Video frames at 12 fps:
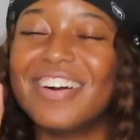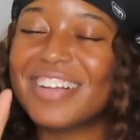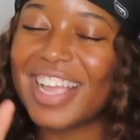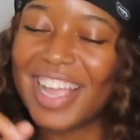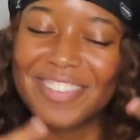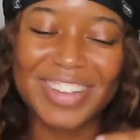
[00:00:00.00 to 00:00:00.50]

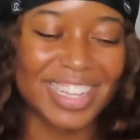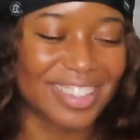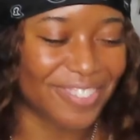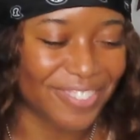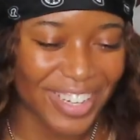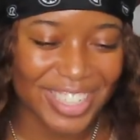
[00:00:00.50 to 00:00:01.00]
Okay, we
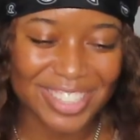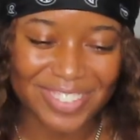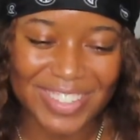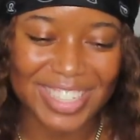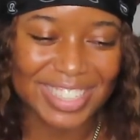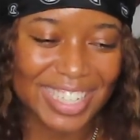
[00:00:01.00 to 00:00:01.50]
got the first
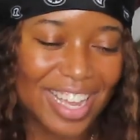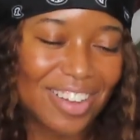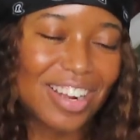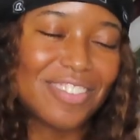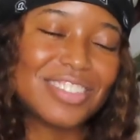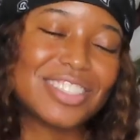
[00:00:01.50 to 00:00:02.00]
week
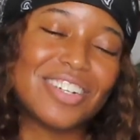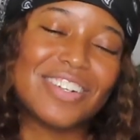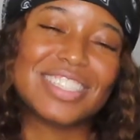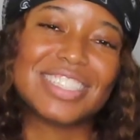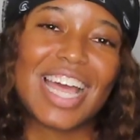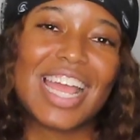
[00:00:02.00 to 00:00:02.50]
down. I'm
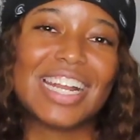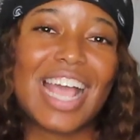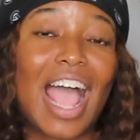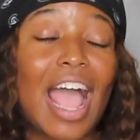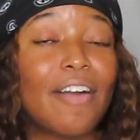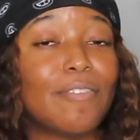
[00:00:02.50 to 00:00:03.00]
so excited.
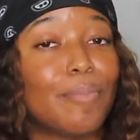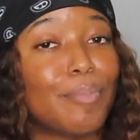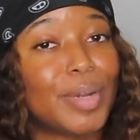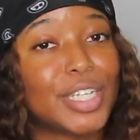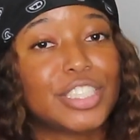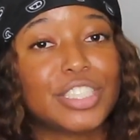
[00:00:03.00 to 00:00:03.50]
I have
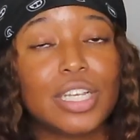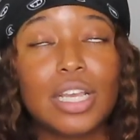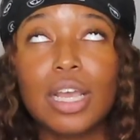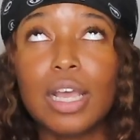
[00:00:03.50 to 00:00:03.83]
much